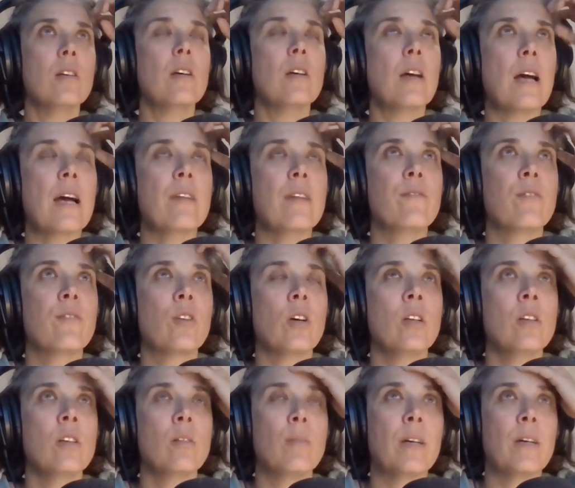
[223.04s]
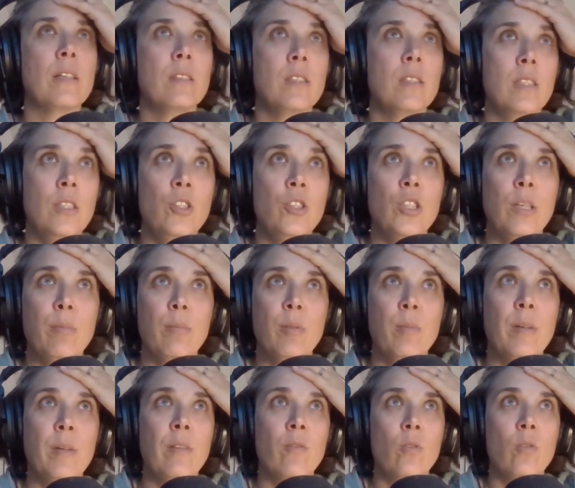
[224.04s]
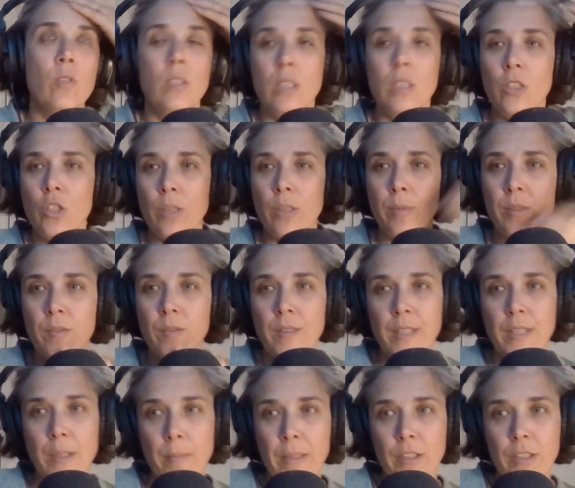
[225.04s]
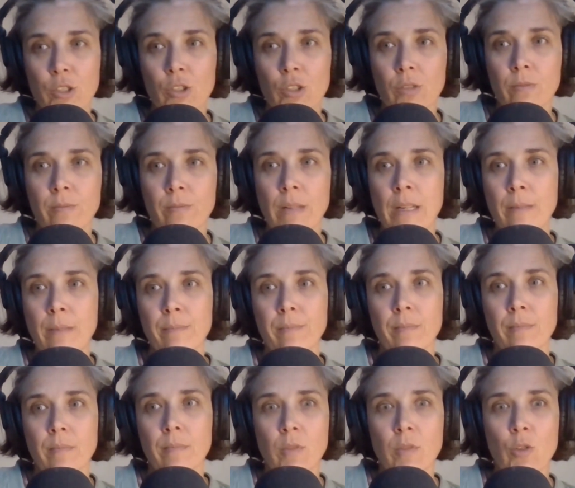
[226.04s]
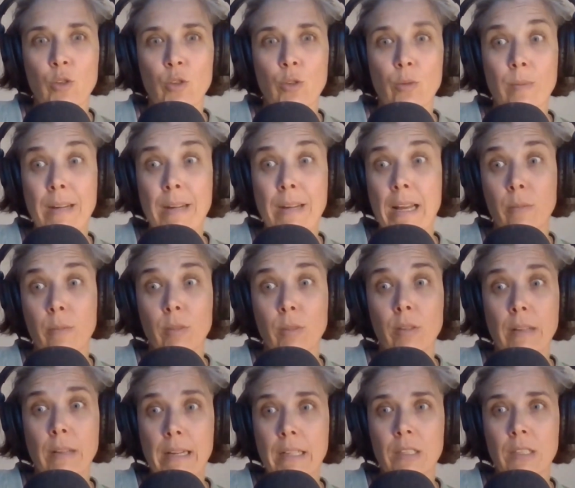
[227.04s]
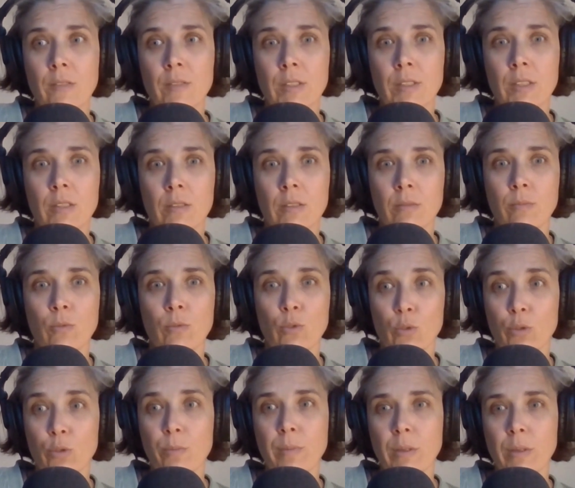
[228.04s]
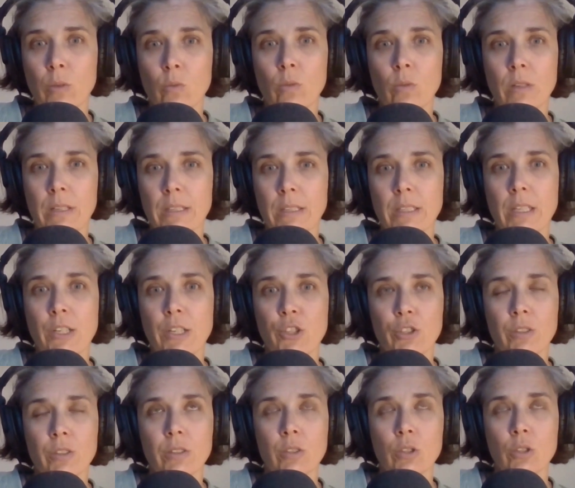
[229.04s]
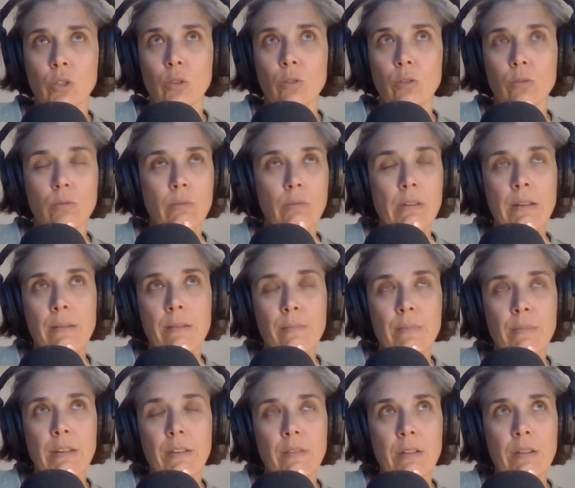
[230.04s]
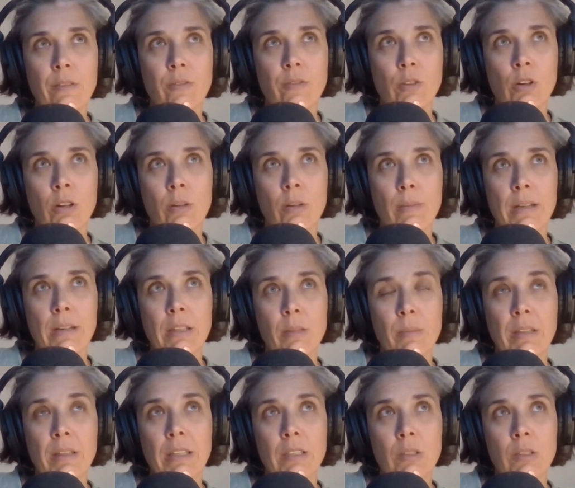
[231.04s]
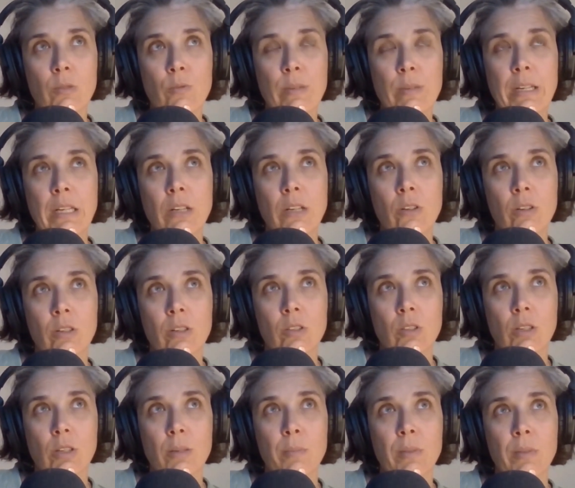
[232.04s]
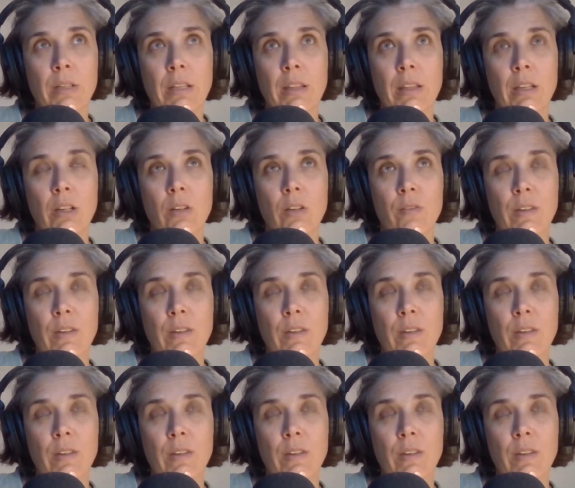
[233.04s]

I'd forgotten about Sea Shepherd, but of course, Sea Shepherd's very much, an animal activist group and organization. So I'd forgotten about them, and that's a really good example, I think,